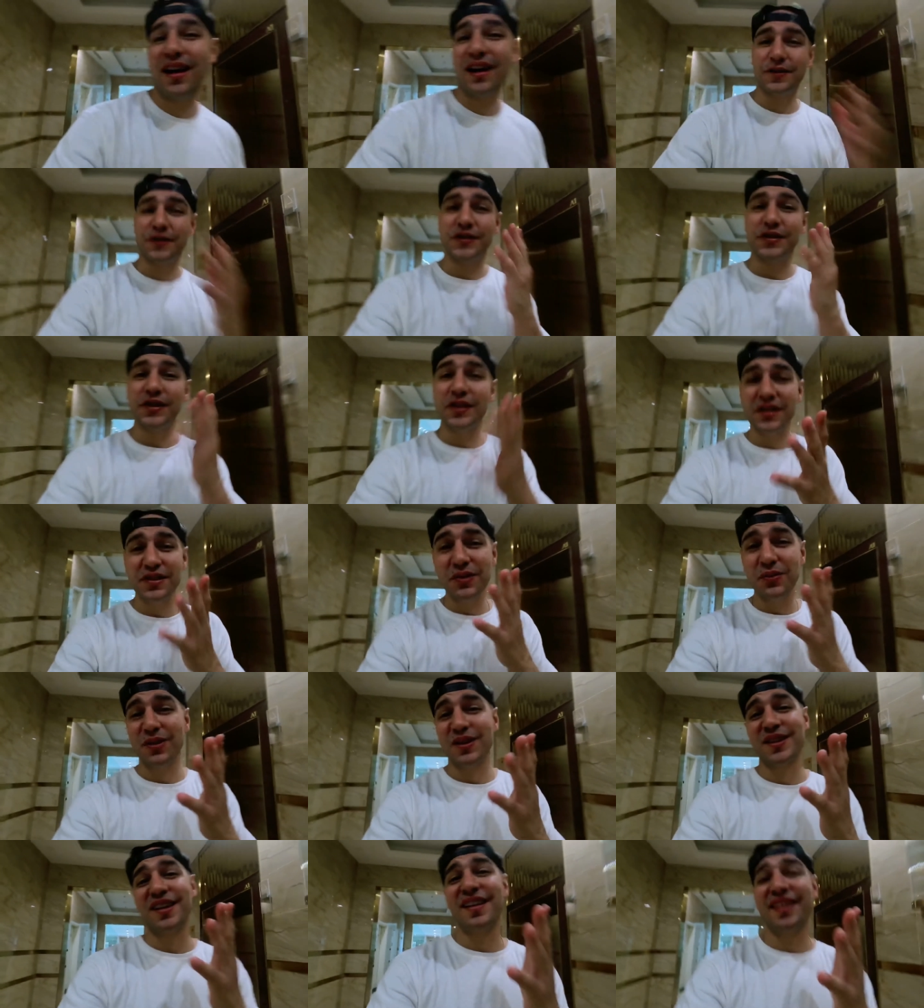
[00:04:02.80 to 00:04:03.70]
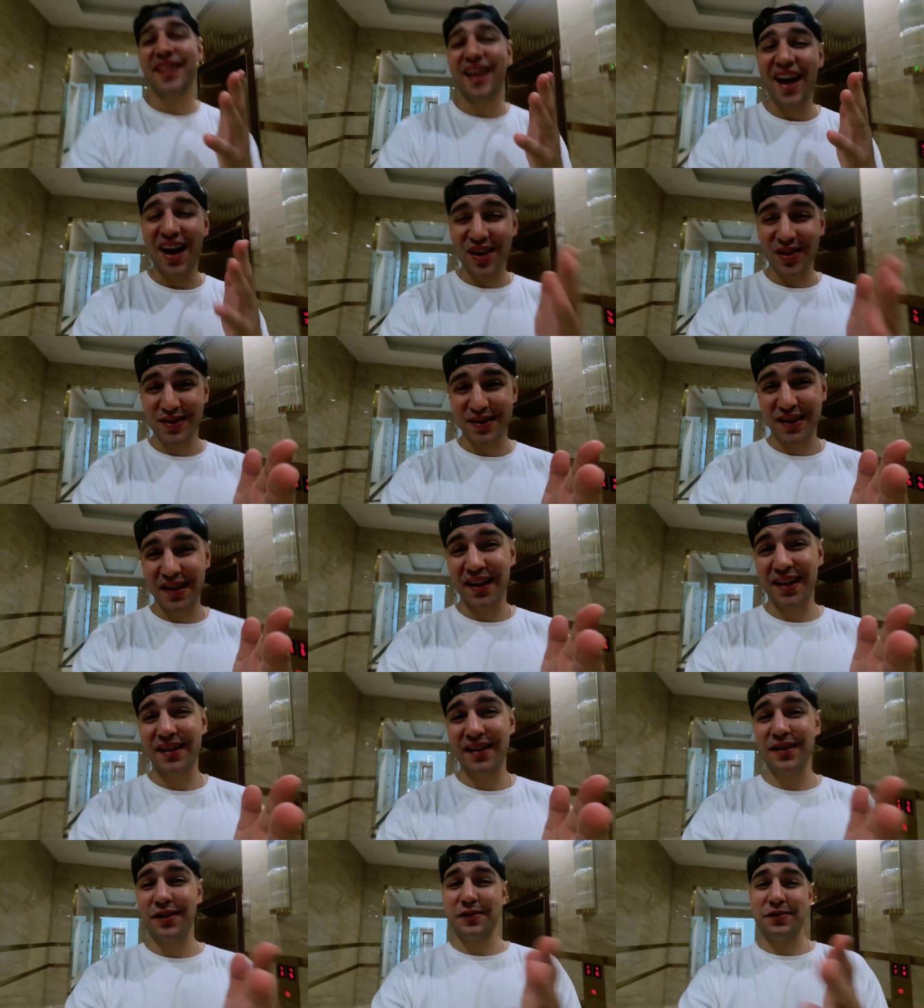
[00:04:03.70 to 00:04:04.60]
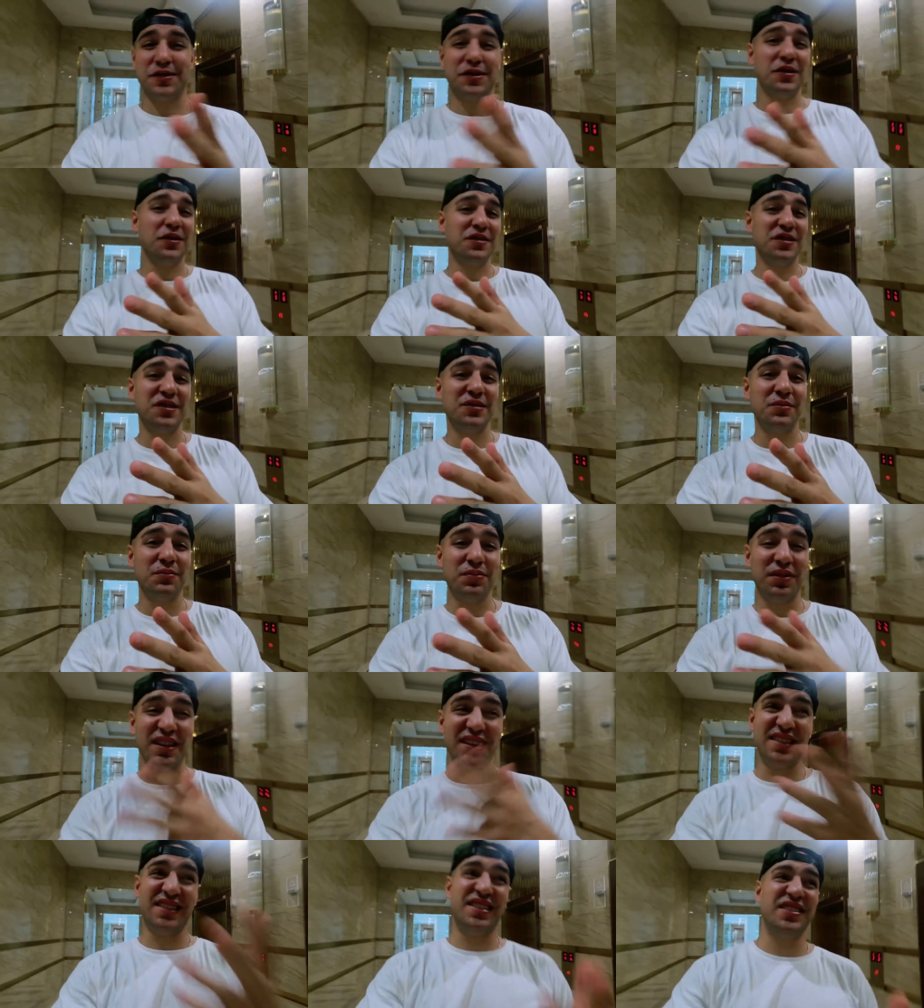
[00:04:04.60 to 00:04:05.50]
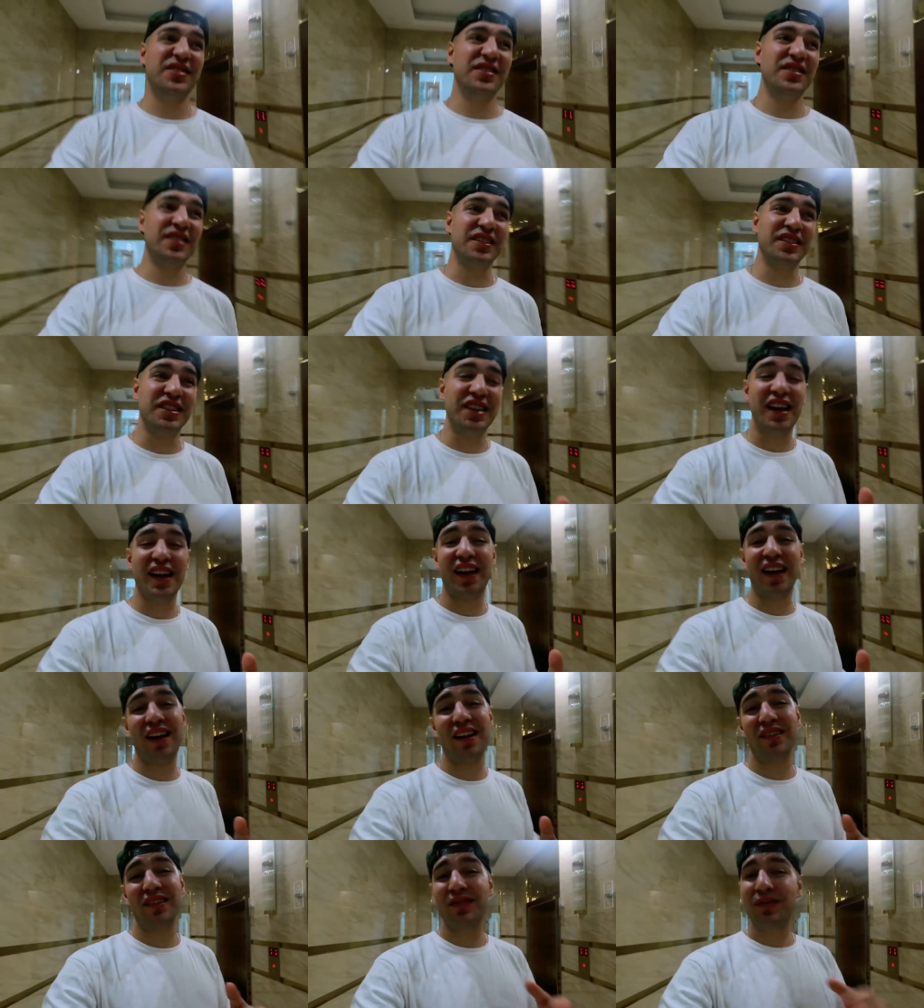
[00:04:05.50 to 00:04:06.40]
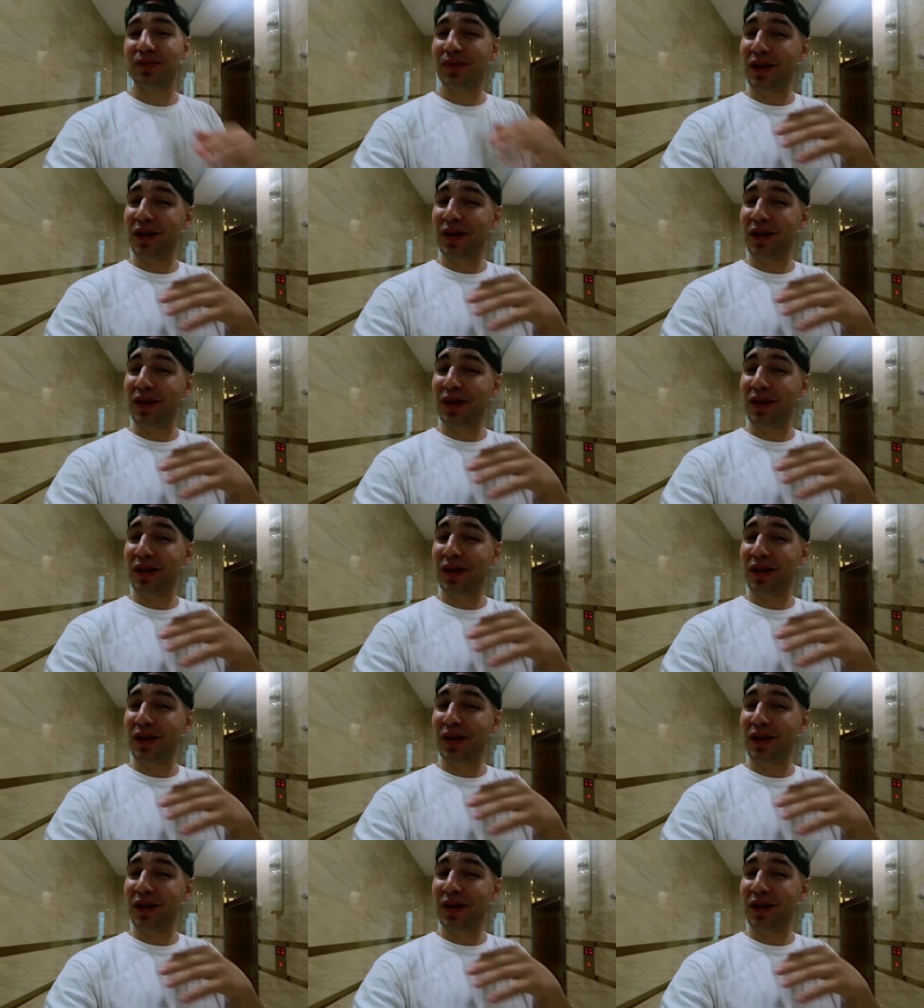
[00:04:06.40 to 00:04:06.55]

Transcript: I've showed you what's on the outside. I've showed you places you can check out,